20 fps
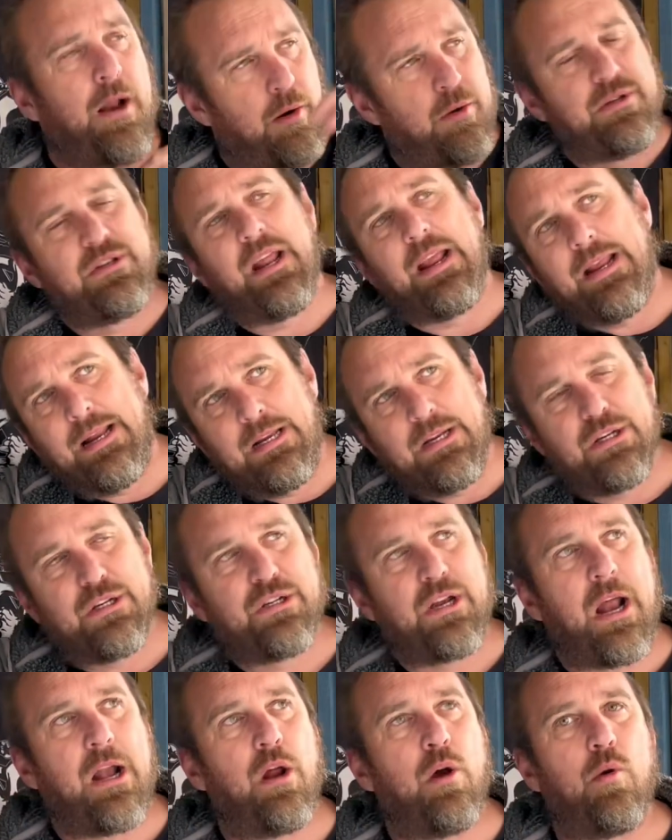on Dean's
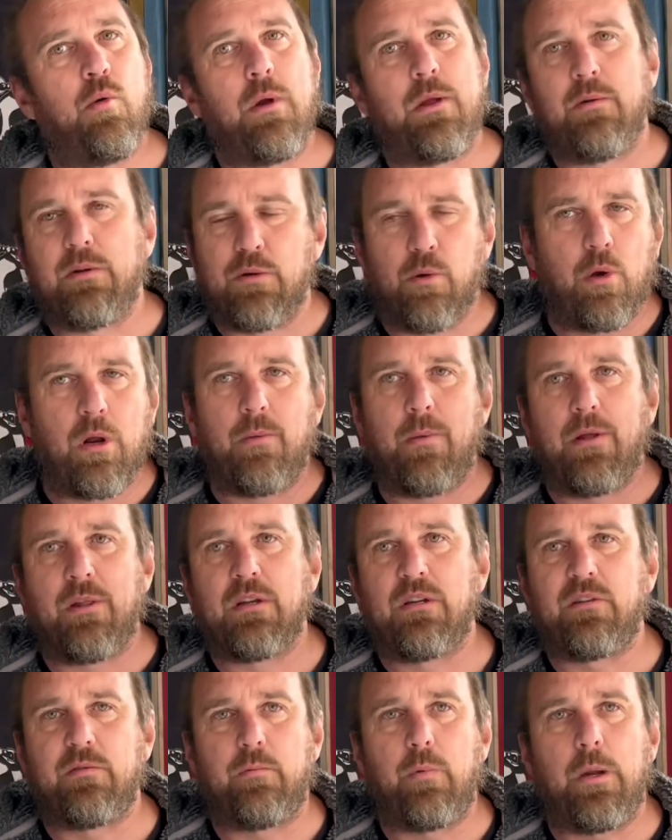channel, he was talking about the
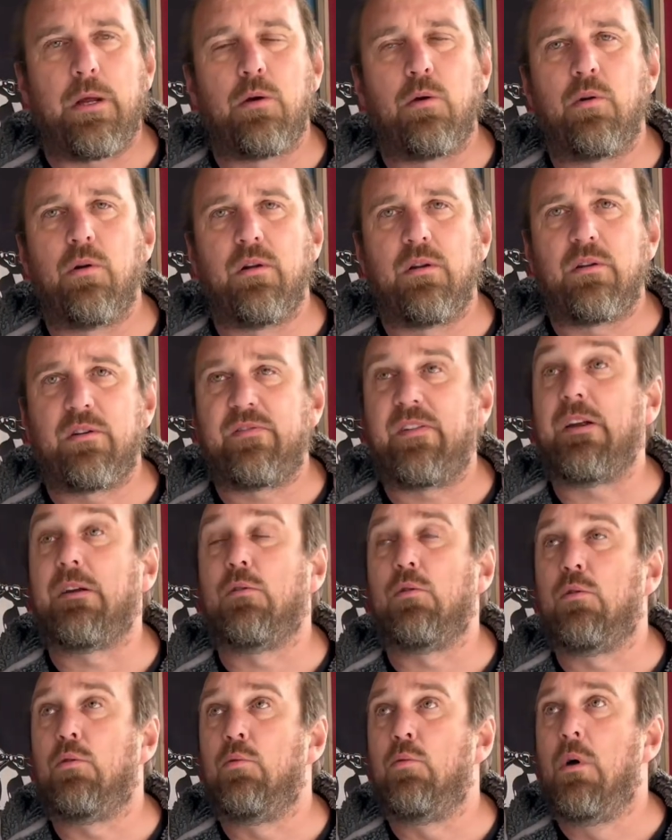Zwickle,
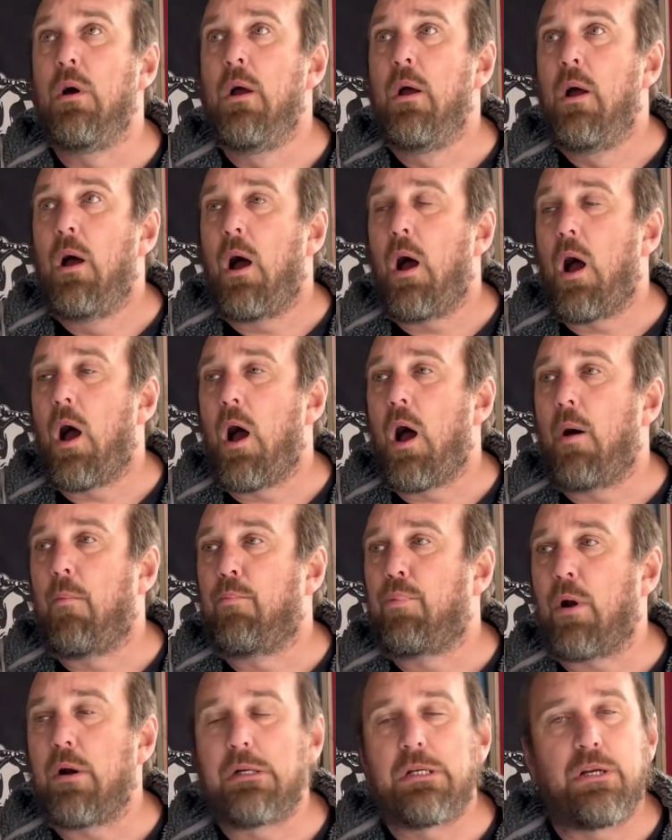Zwickle um,
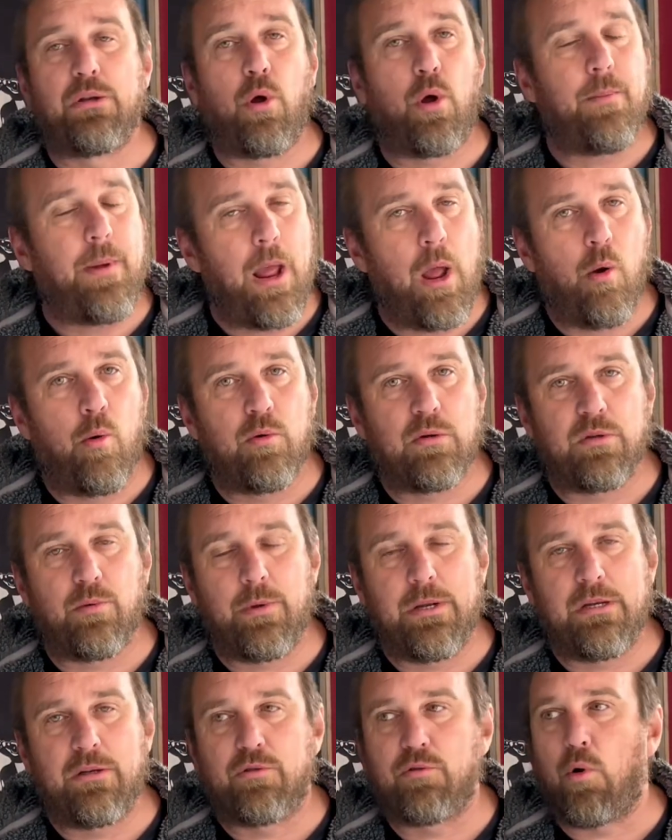prototype hells that
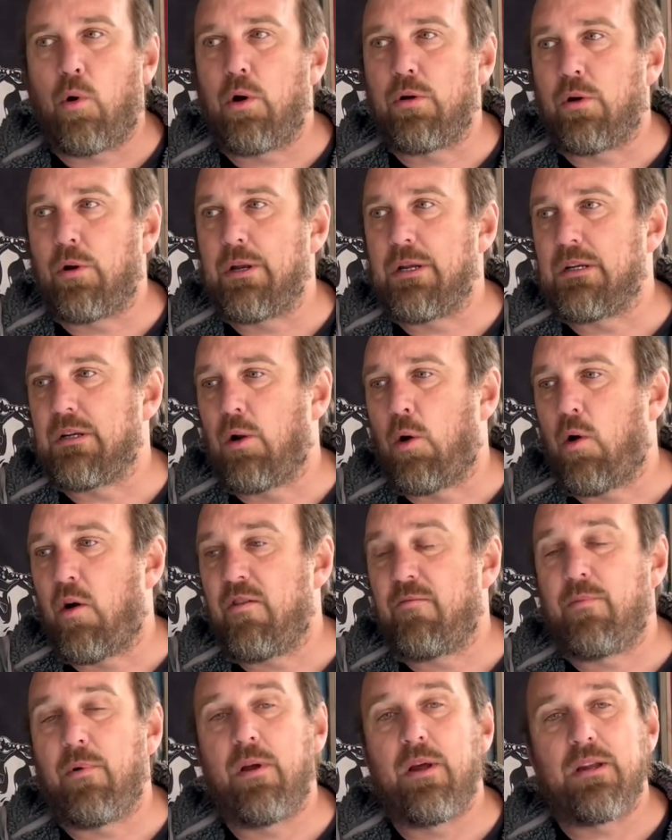we've tried on his
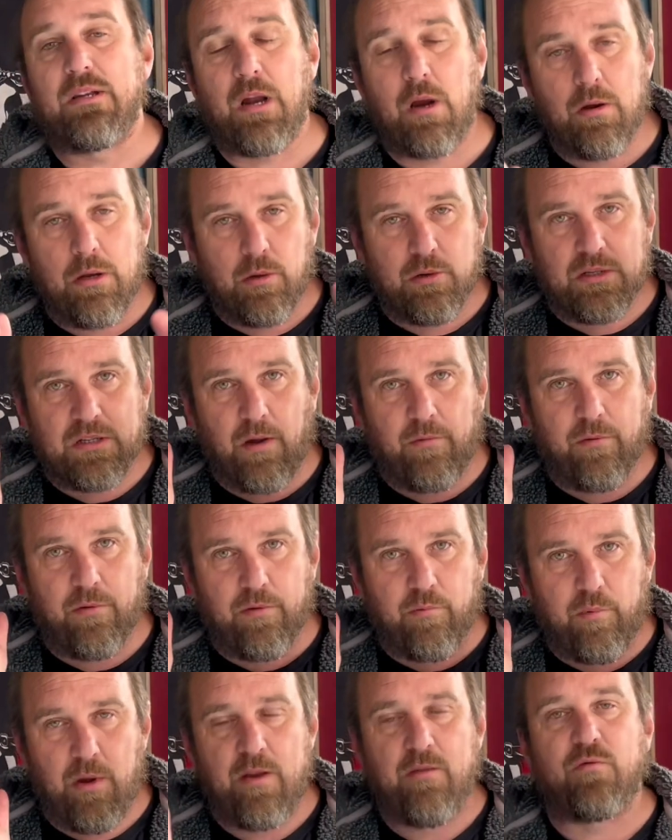live, but it's only on stuff
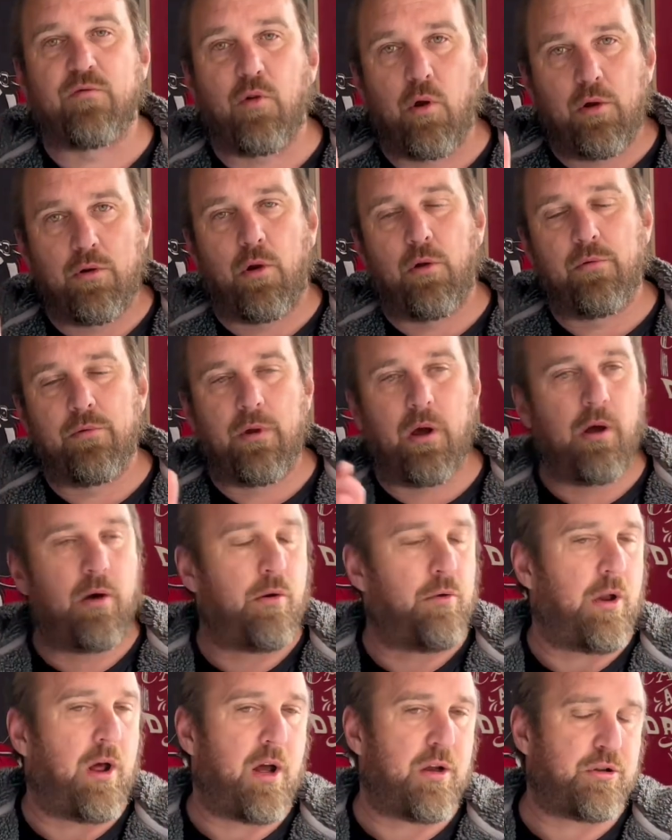that we've tried on
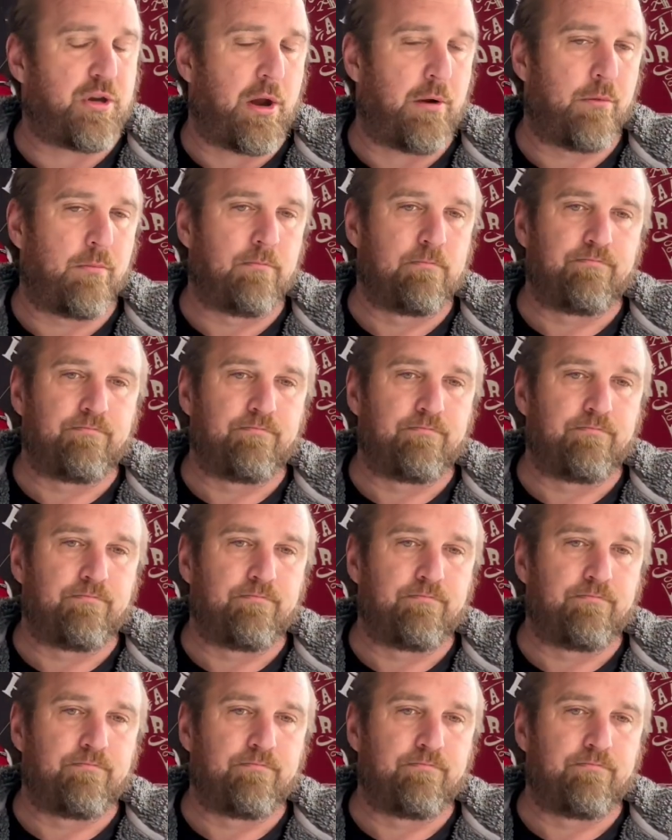on our channel.